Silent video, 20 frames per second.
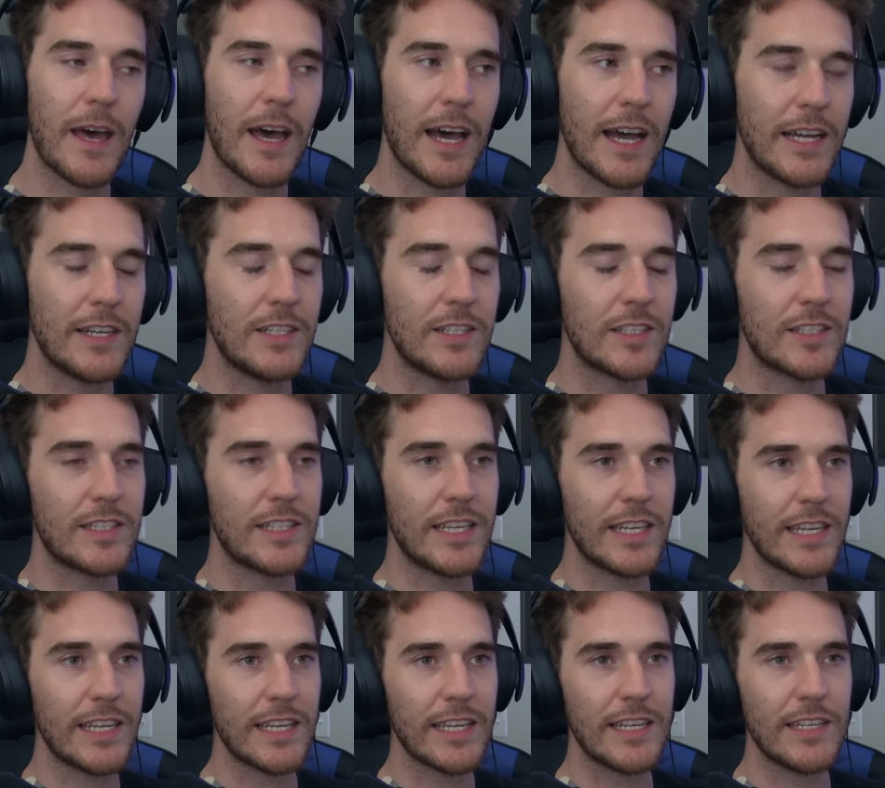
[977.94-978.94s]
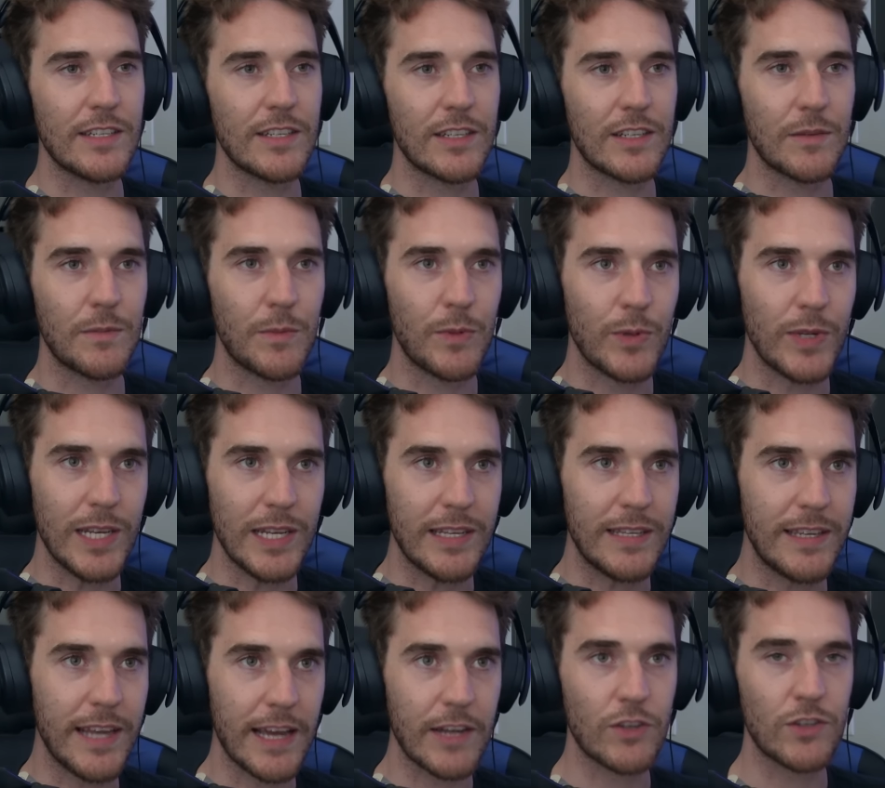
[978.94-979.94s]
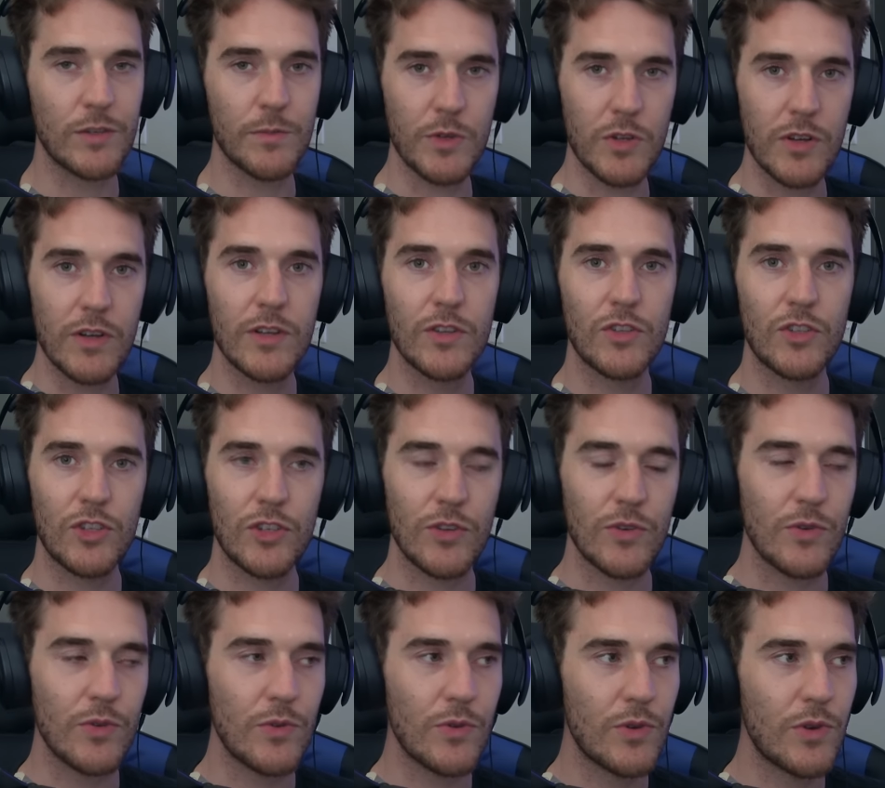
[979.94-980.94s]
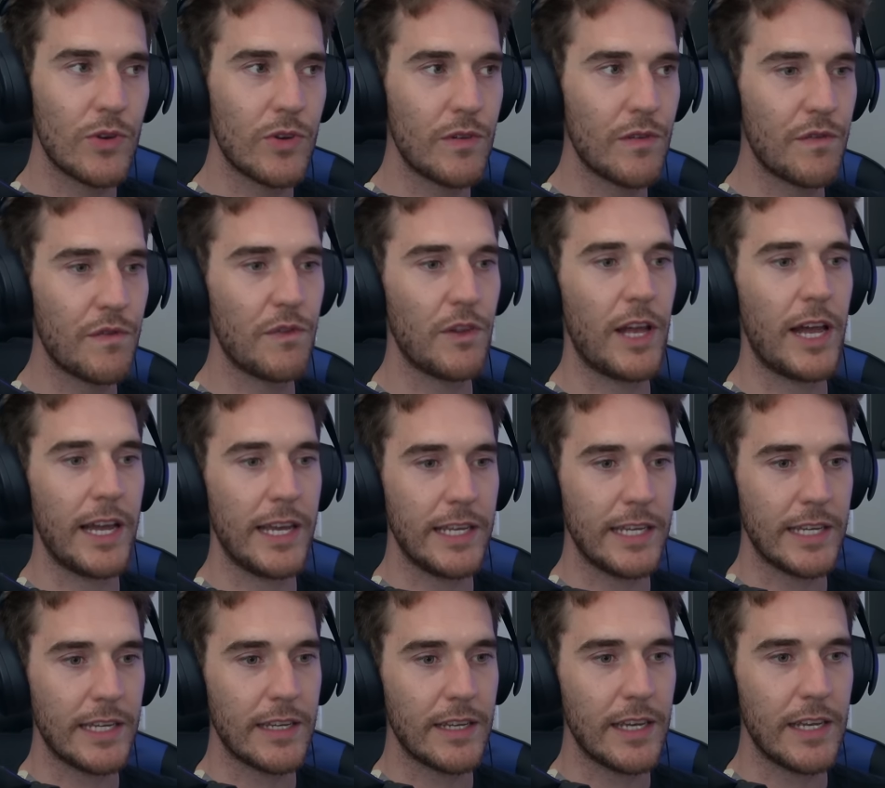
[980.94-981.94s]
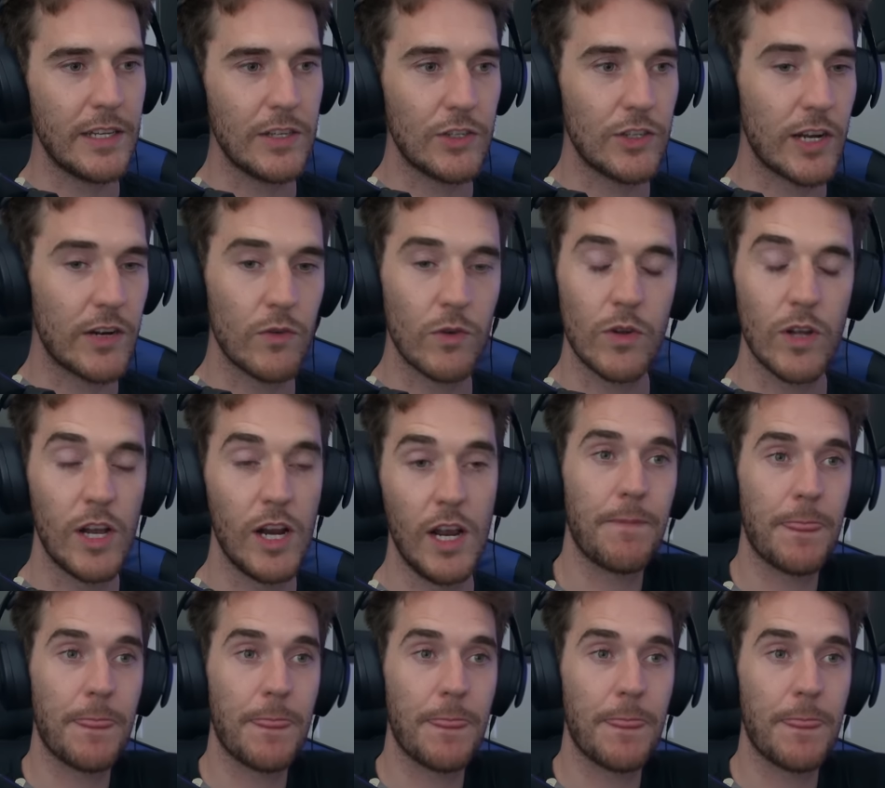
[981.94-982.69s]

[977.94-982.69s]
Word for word: I just think is a complete detriment to flying in general.